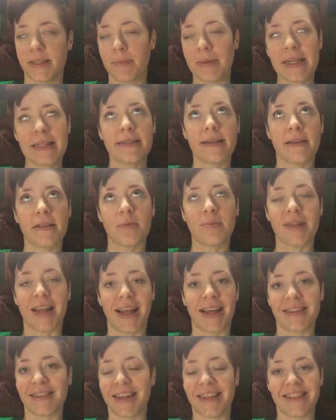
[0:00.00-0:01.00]
Depends on the
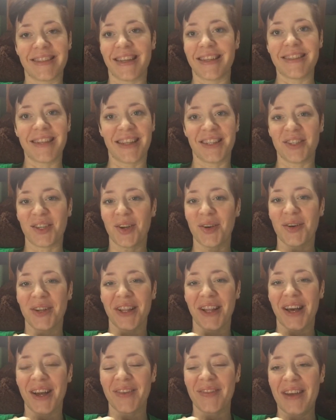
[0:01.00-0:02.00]
plant. I say tend to go
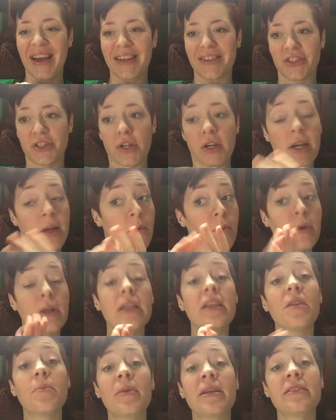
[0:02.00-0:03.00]
a lot faster. It
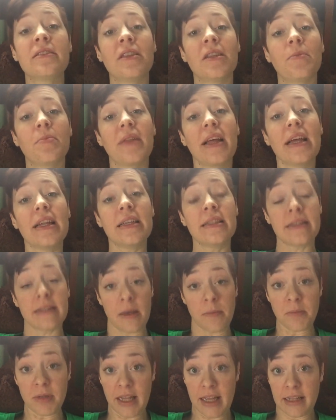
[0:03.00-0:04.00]
really depends on the plant. In
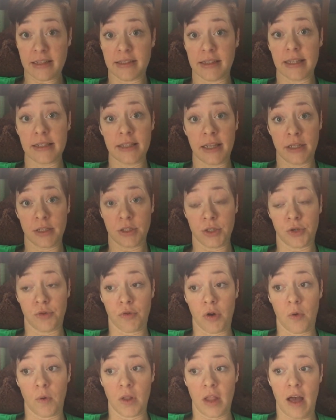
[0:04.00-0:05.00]
some plants, they tend to
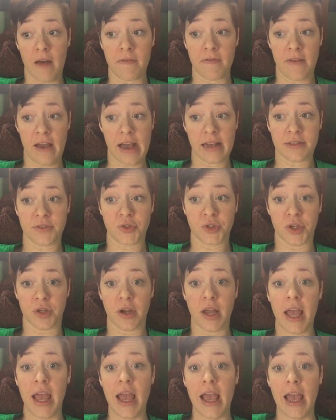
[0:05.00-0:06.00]
grow a lot
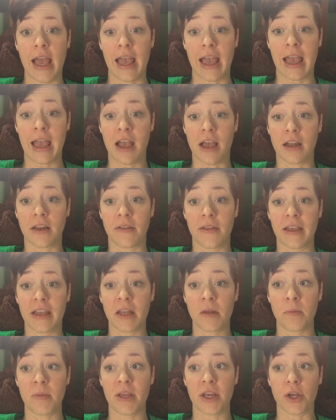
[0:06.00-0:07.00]
faster, and they
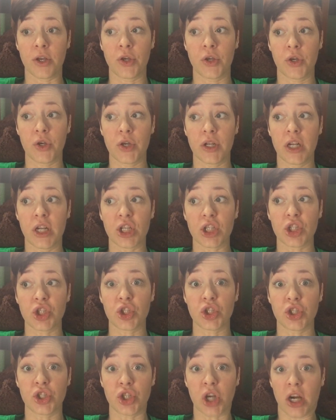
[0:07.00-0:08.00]
can be a good
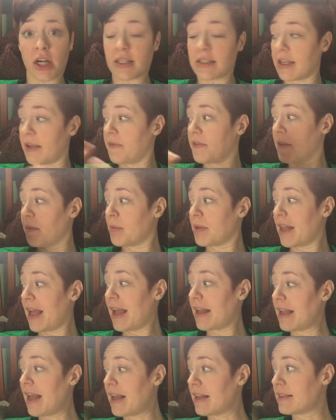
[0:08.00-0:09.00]
start if the
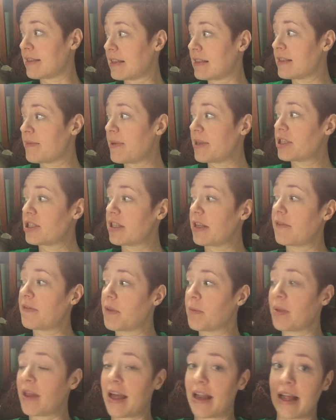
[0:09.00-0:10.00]
plant has, especially if
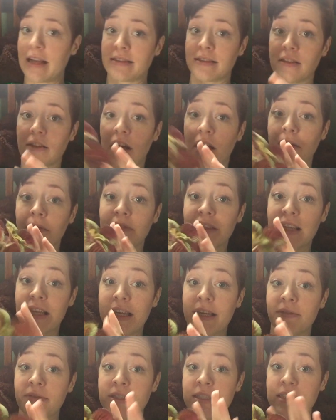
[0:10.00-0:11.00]
the plant has a lot of
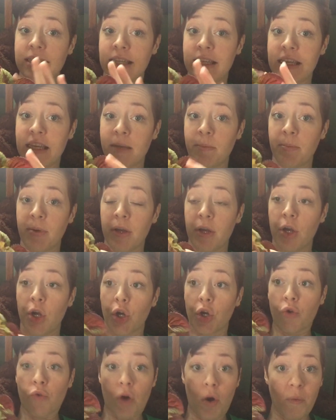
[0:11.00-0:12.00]
leaves to keep
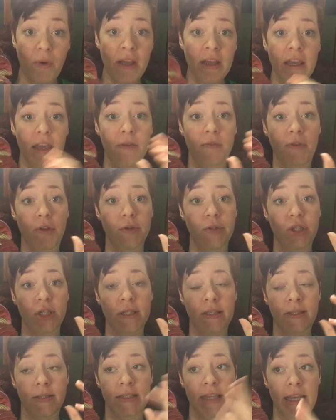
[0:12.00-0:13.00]
growing. If you
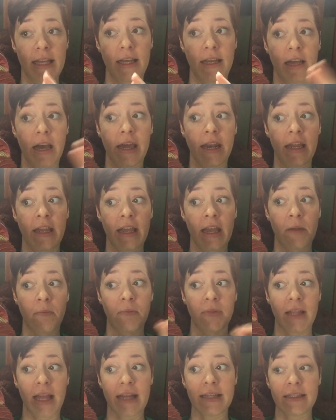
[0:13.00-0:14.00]
just take a cutting
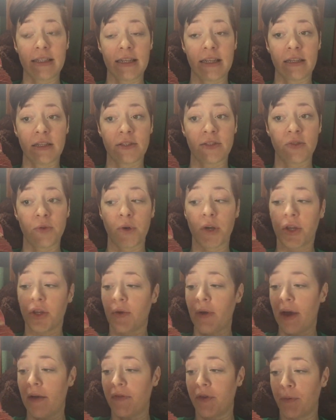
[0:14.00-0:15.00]
and plant it into soil,
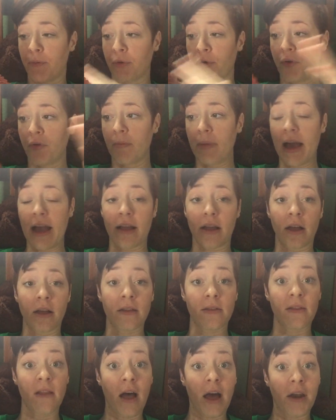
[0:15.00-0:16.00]
you have to prune back
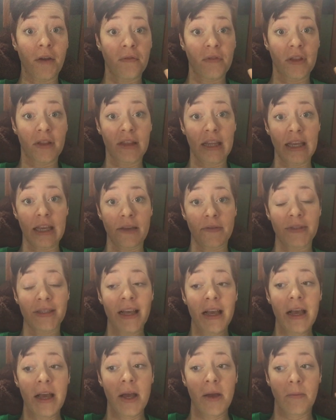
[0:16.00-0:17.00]
a lot of the
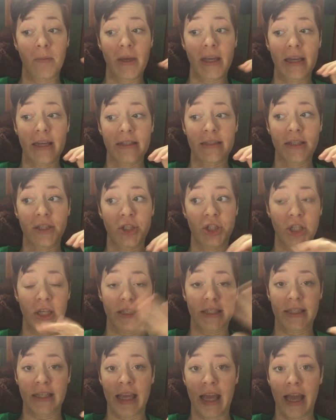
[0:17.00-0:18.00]
leaves because it
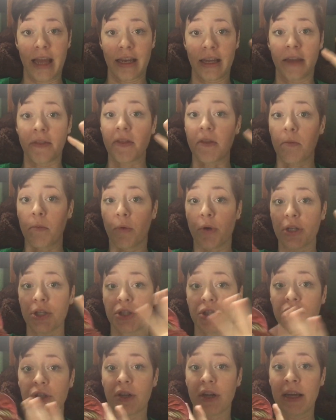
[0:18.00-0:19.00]
just can't get the
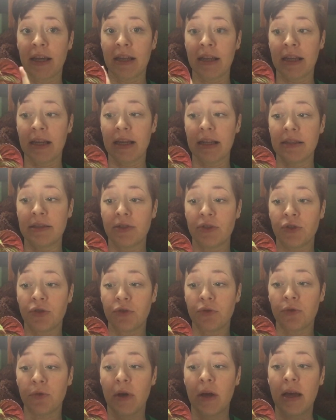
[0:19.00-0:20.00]
moisture it needs
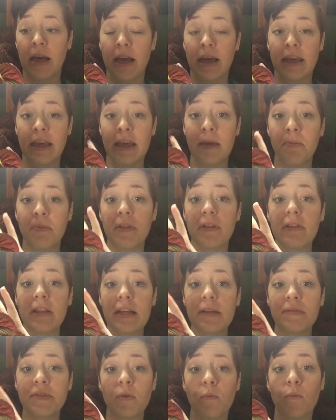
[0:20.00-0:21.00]
to keep the
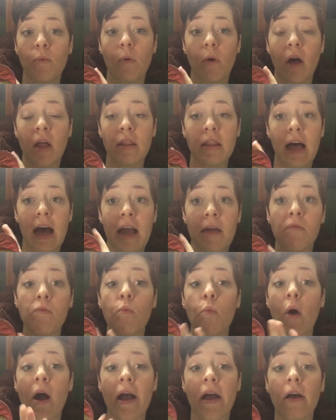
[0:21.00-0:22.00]
leaves alive
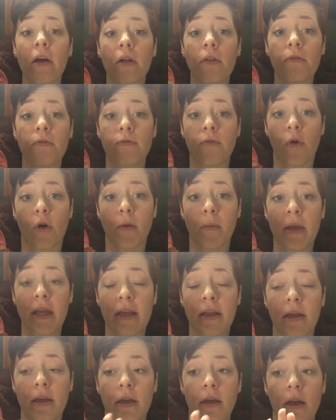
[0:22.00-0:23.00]
while
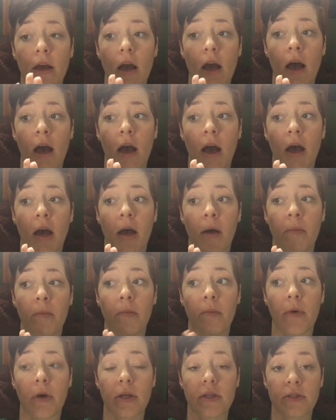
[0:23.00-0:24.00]
forming
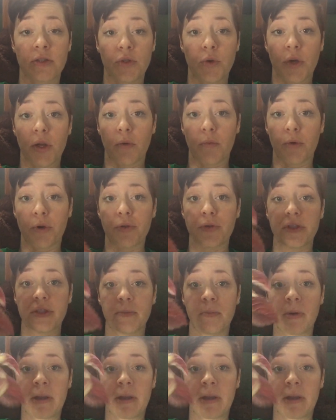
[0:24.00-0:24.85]
soil roots.